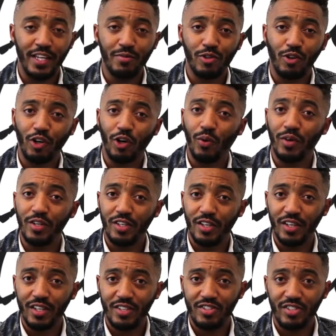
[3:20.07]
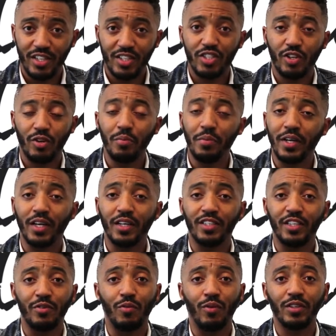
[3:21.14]
keeps on going to his sister
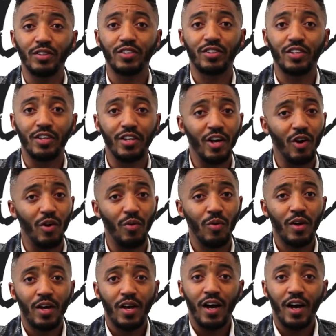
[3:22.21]
because he wants to know,